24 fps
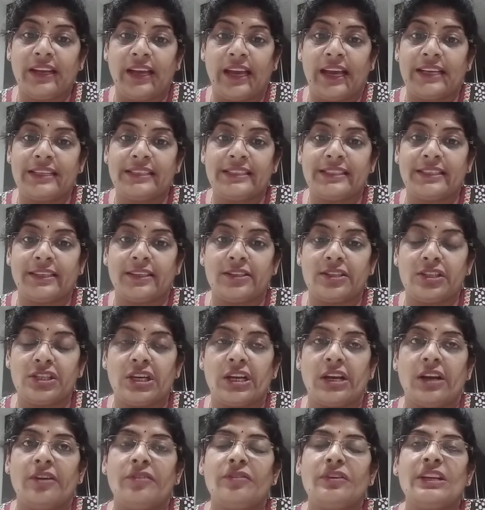as such.
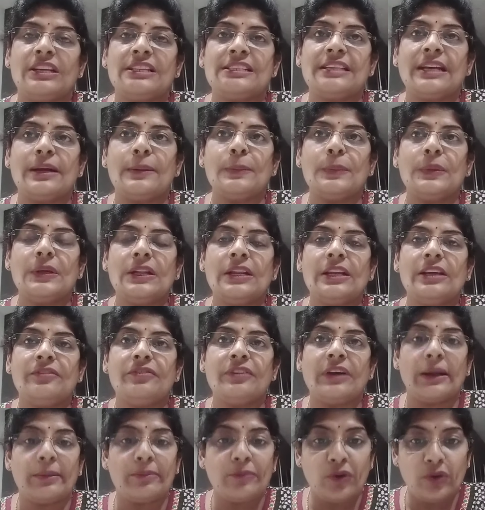For example, if
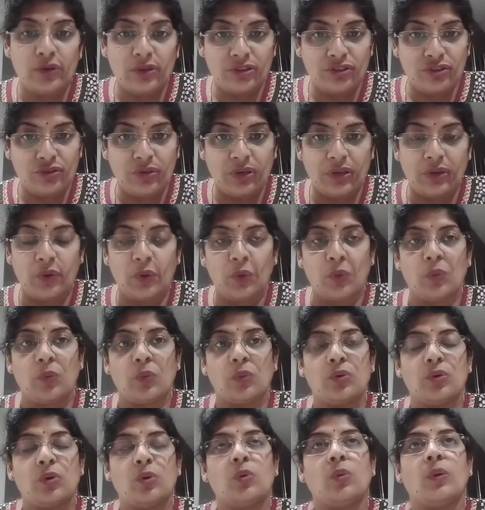I am going to a
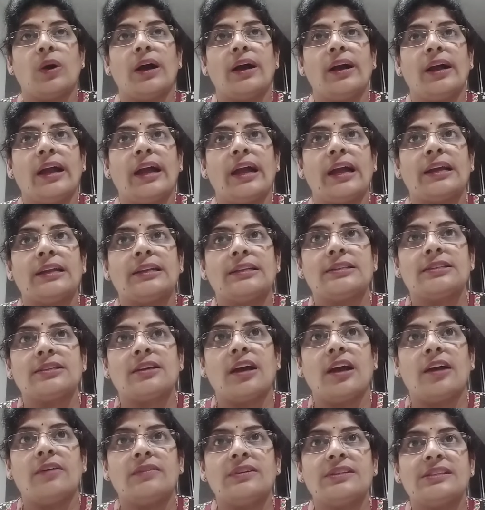Goa and
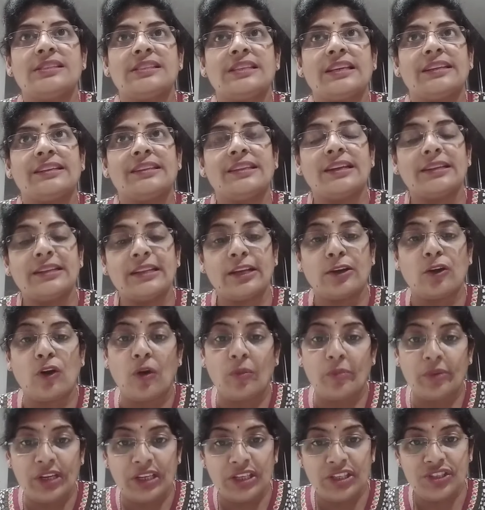I was said that
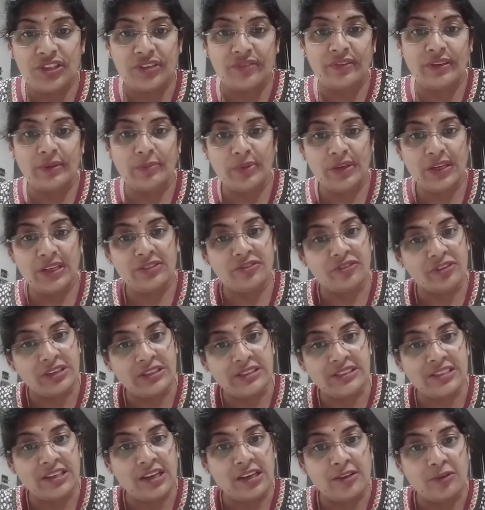accommodation will be a
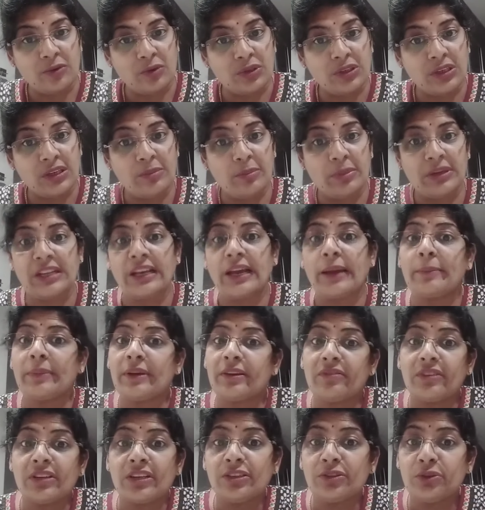3-star hotel, but I am
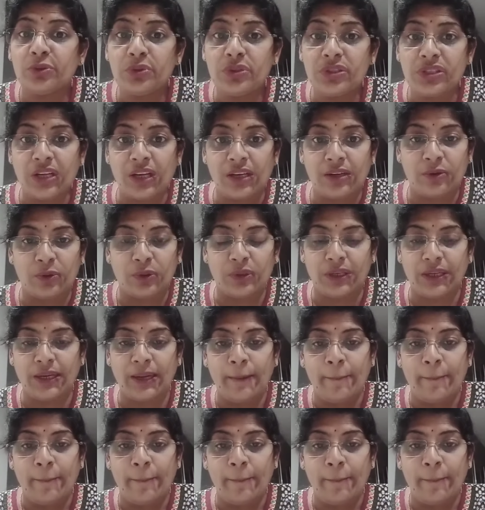given a 2-star hotel